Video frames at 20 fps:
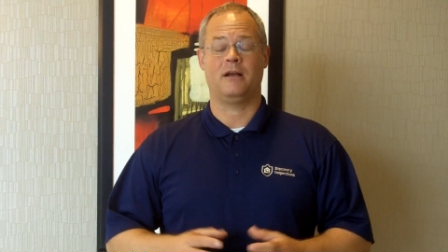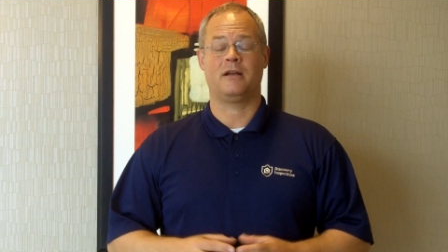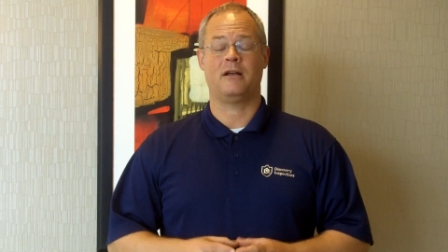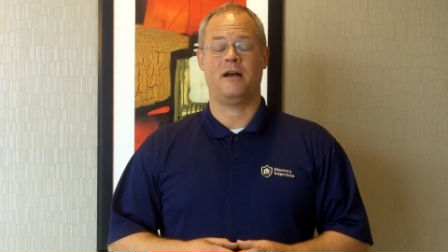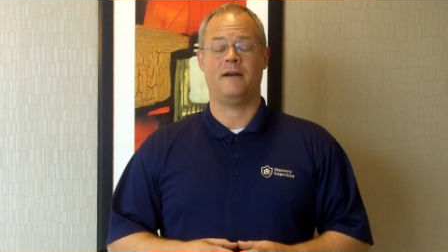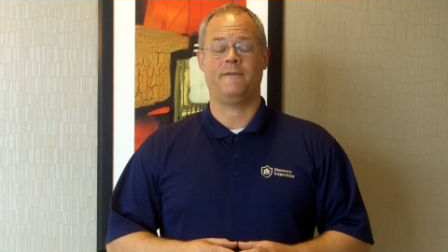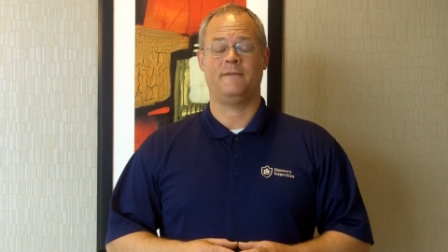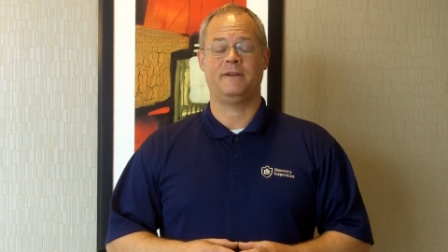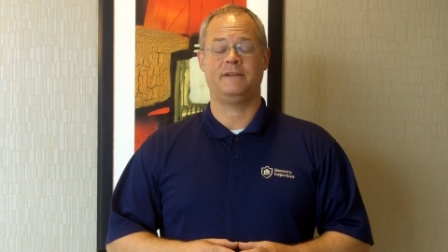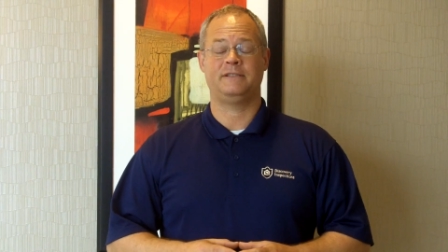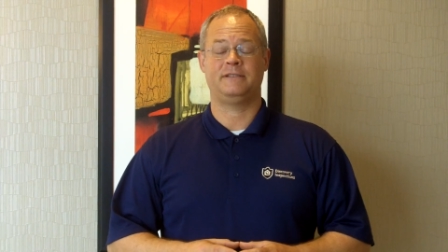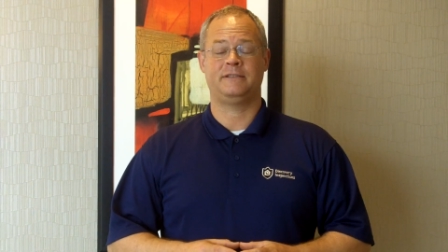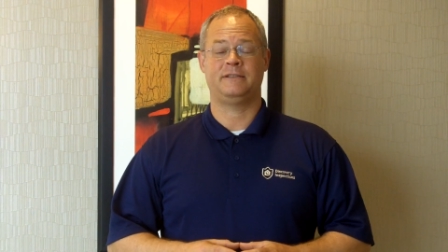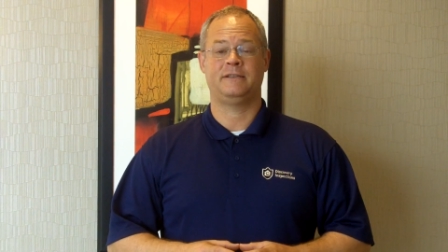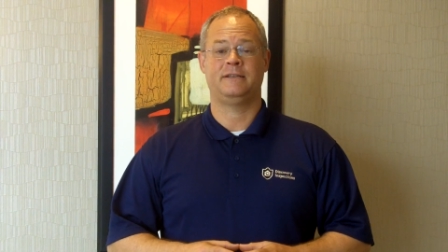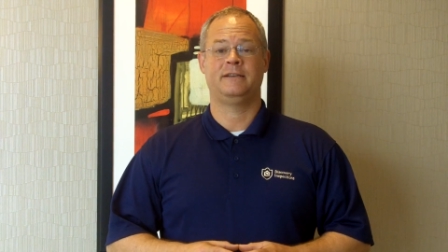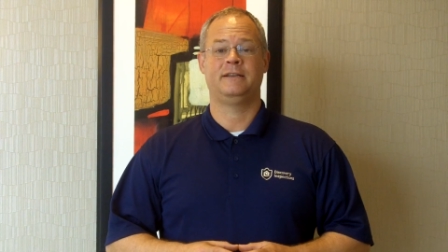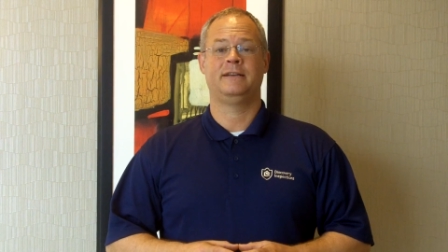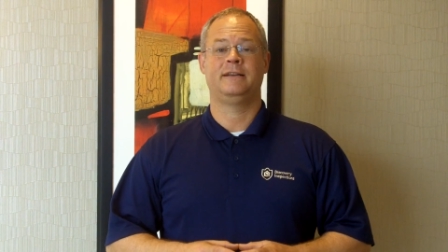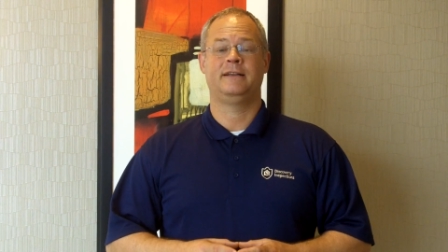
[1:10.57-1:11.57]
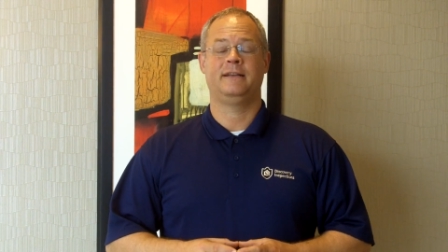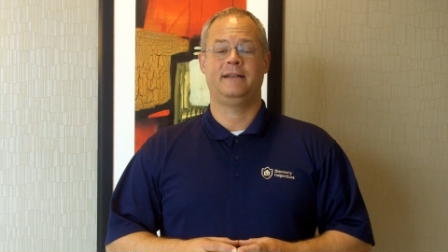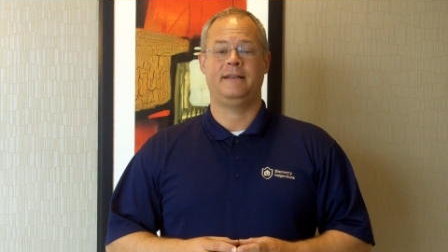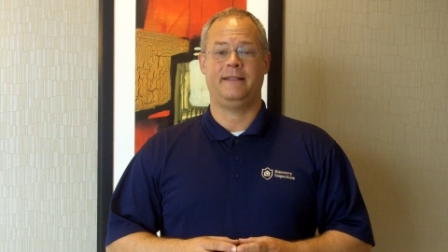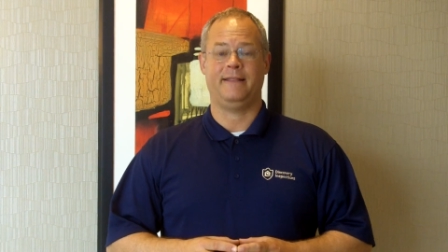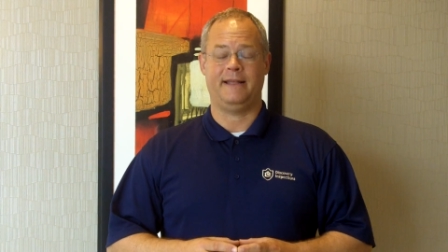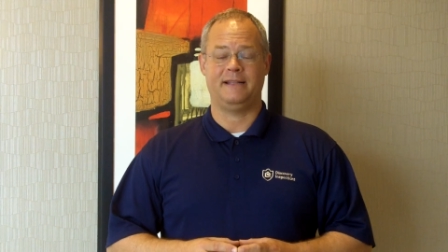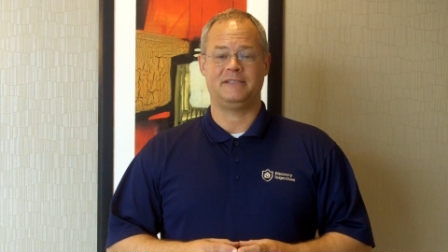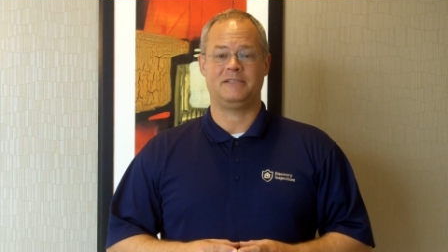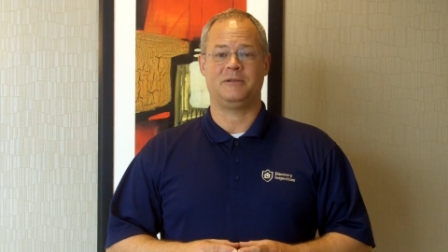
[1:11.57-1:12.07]
conference.
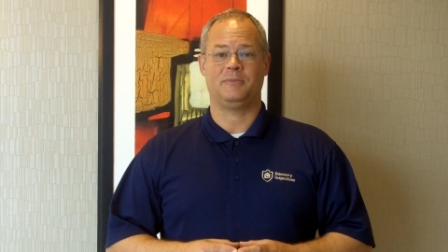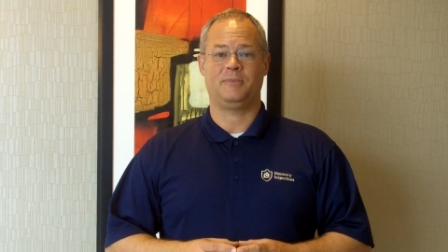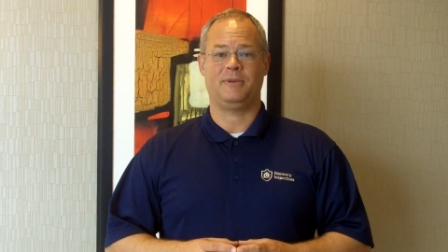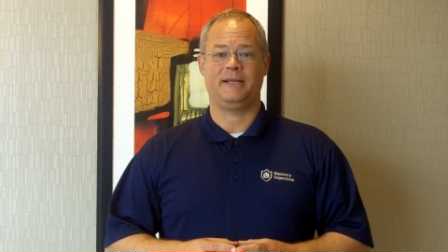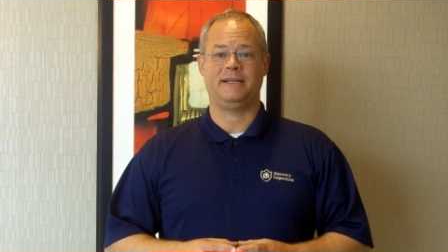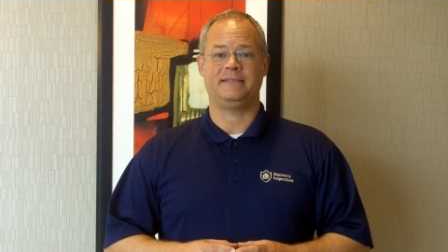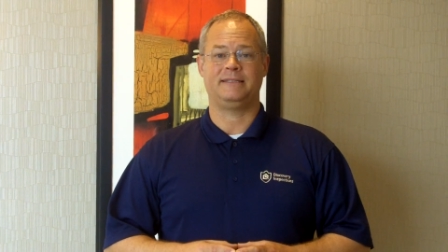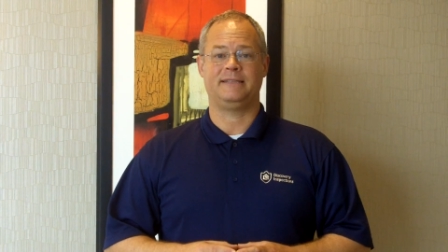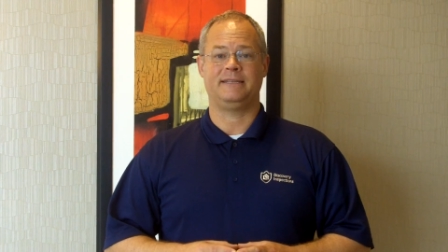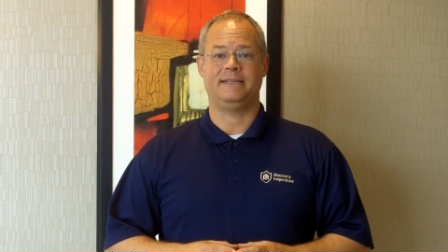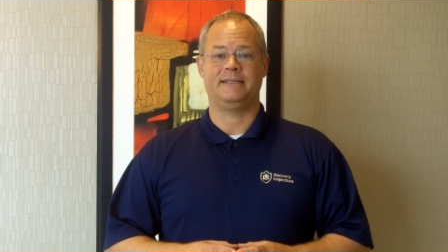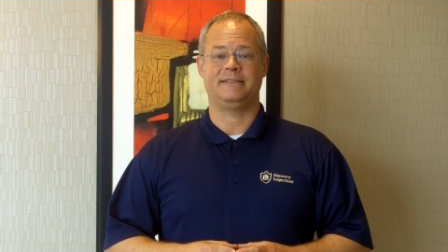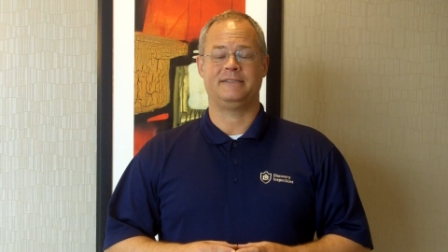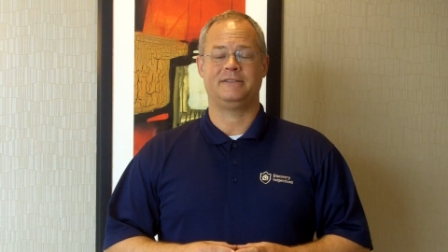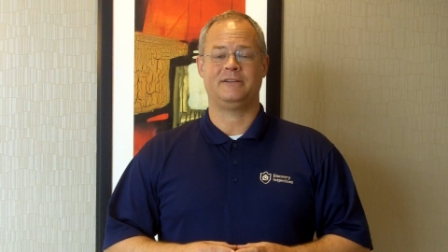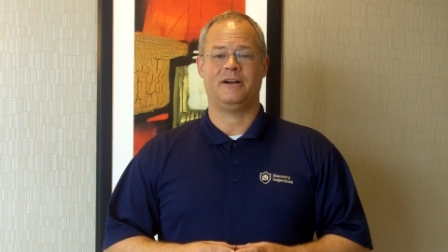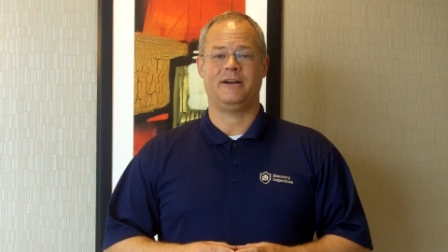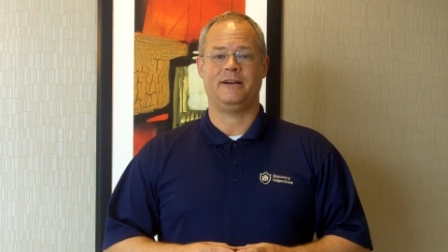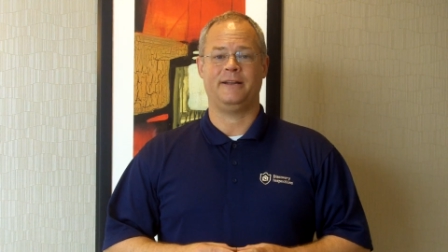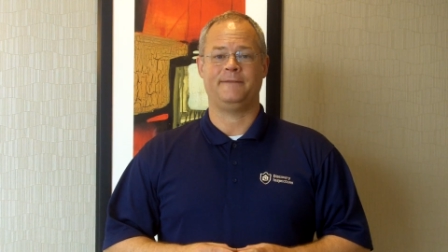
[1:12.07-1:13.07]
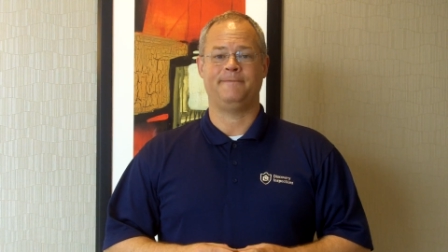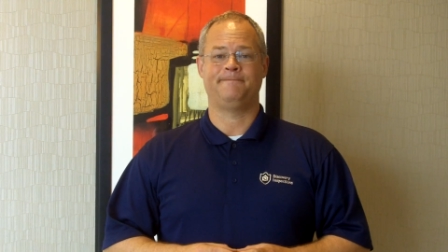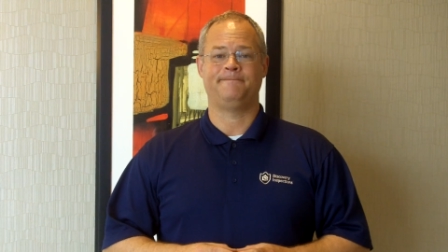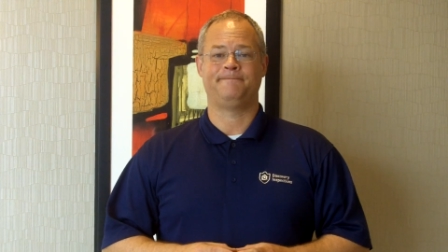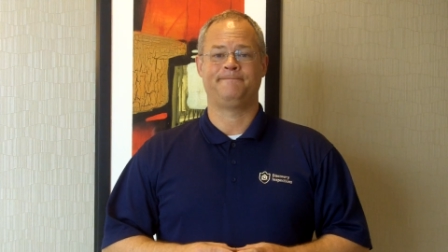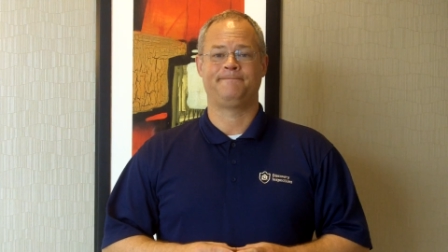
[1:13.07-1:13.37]
That's the place to get started.